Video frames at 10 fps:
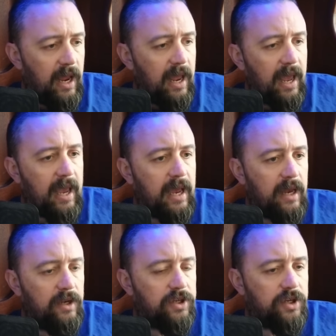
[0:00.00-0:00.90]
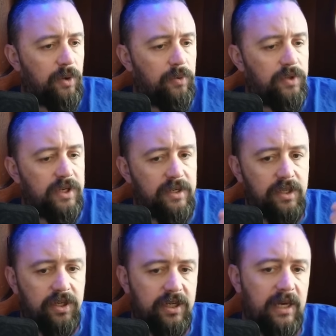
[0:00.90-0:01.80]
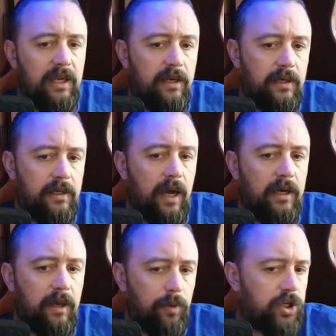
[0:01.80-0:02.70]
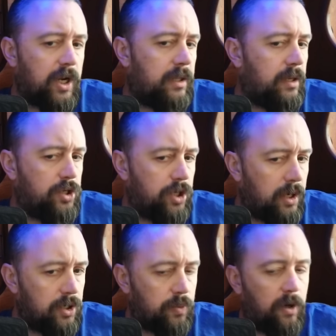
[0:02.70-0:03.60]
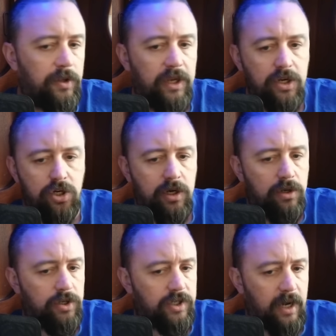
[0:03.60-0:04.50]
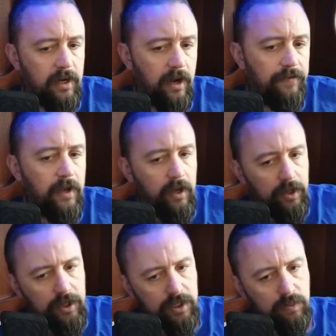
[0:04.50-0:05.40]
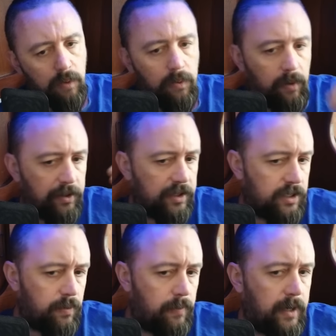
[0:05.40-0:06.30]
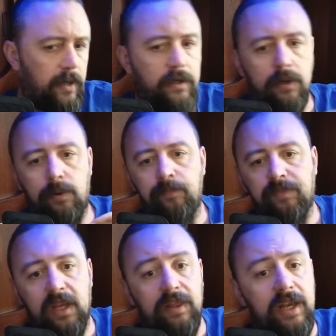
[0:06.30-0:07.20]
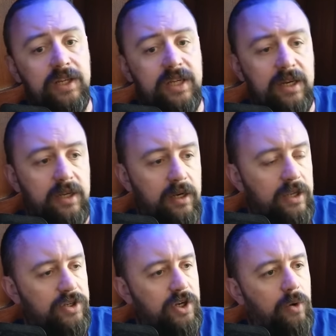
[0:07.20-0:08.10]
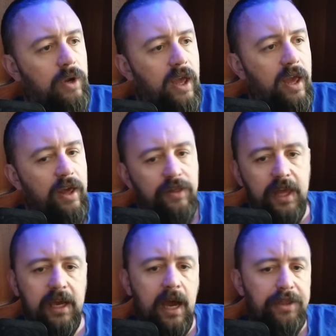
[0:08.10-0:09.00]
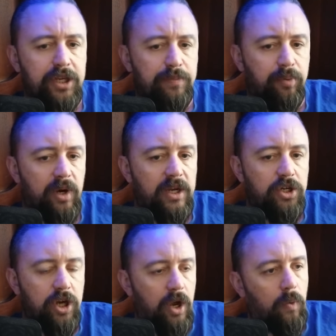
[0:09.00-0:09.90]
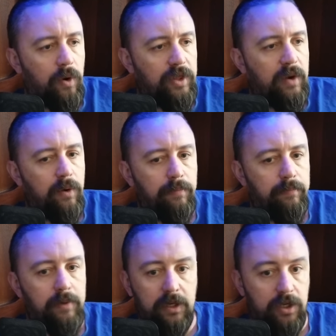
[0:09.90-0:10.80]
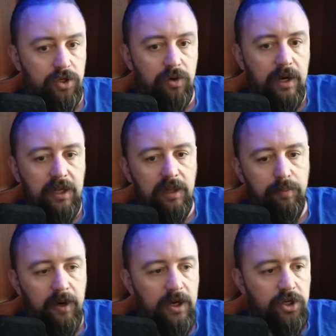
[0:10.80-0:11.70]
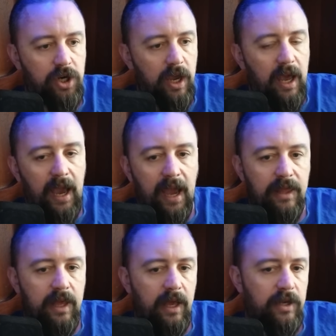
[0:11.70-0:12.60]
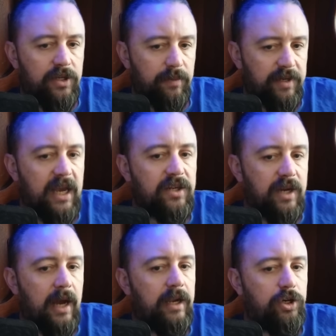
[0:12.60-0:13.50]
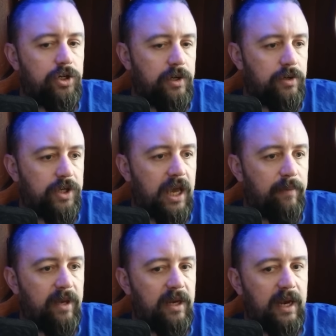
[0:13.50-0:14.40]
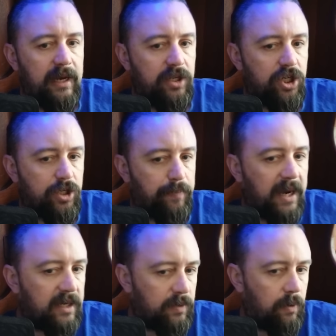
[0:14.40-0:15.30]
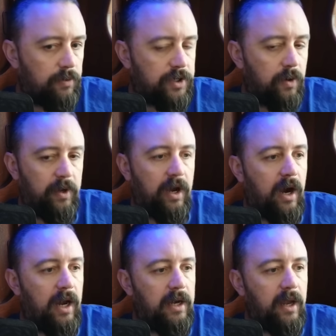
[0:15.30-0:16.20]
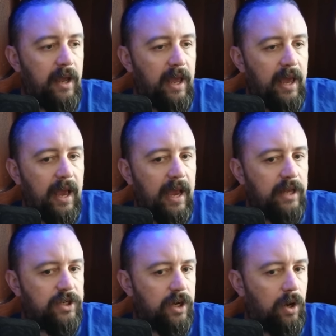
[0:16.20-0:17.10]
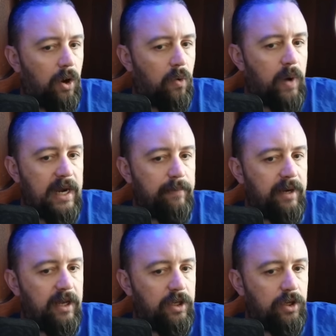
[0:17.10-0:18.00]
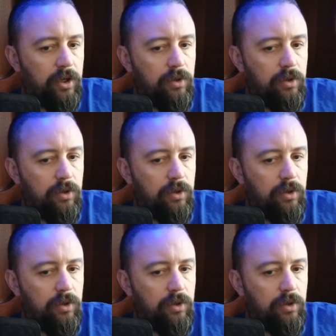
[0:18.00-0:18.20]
And so, since the city did not double check the engineer's work, the engineer just signed off this is what we want, this is what we're going to do. And they sent it. And so, they got this bridge where they were constructing the bridge and then some TxDOT engineers came in and inspected what was going on and said, "Oh, wait a minute, you do